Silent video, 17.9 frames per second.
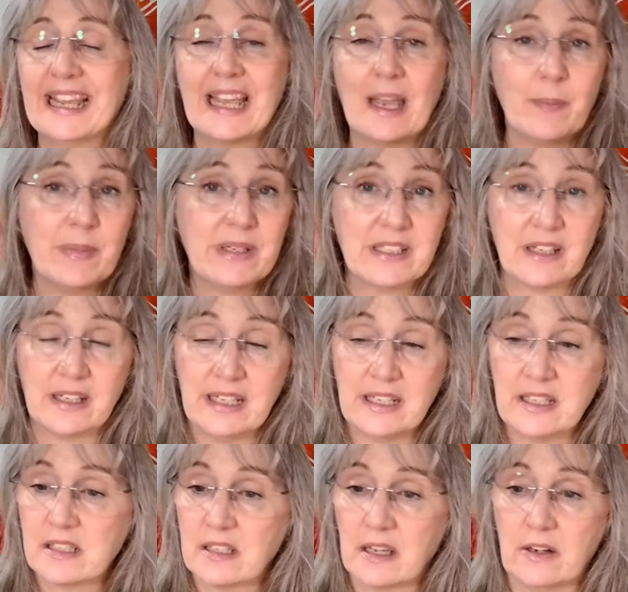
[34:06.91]
Can be done
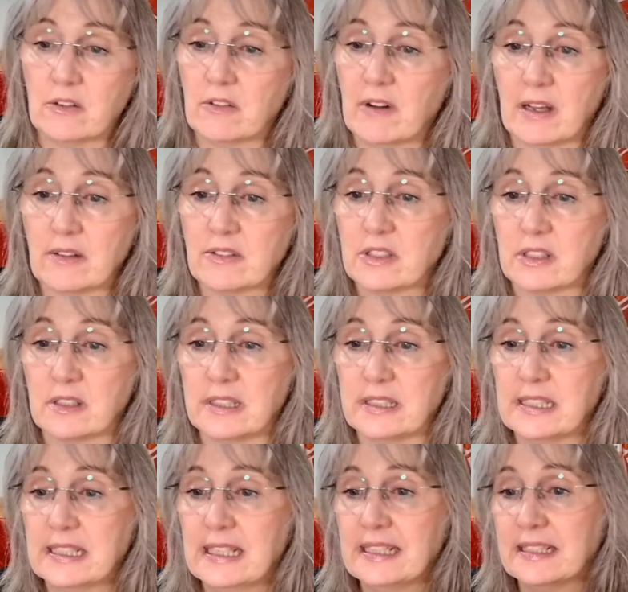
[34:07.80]
inside or
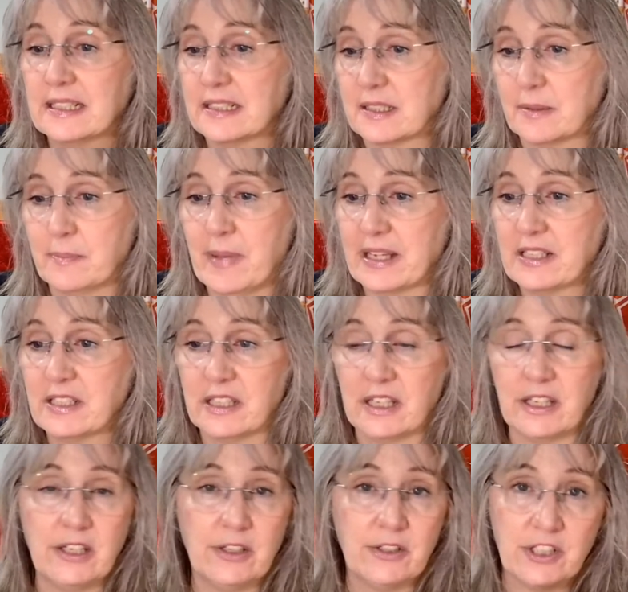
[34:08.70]
outside, doesn't
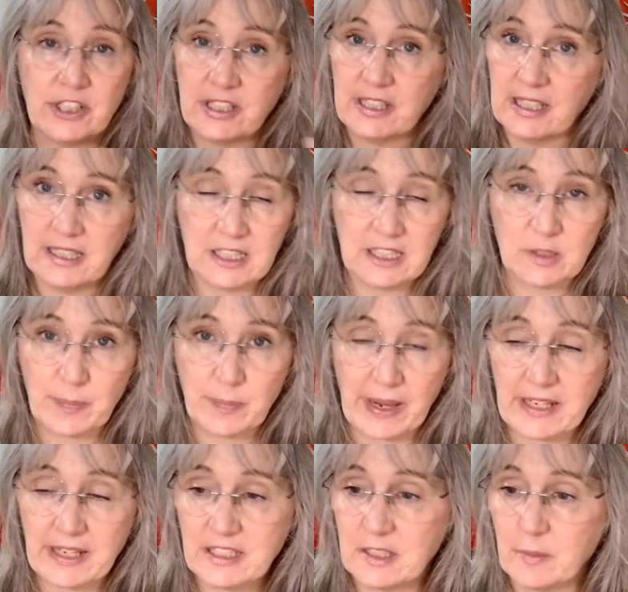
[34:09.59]
matter. You just need the
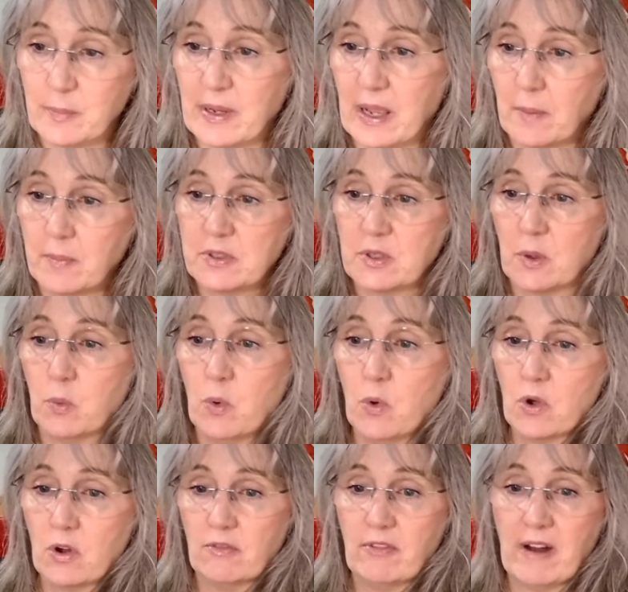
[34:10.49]
space to be able to
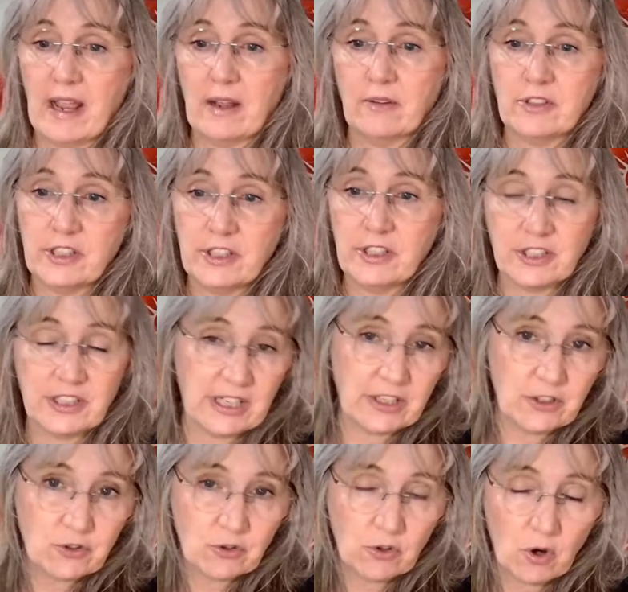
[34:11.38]
walk around your
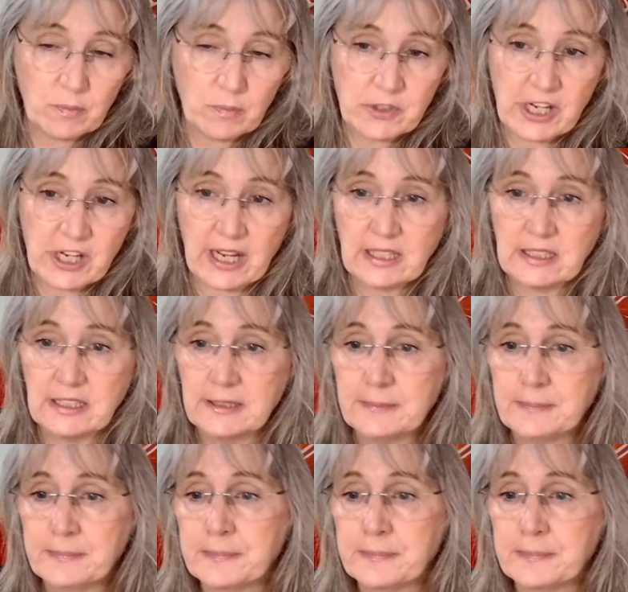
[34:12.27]
central object.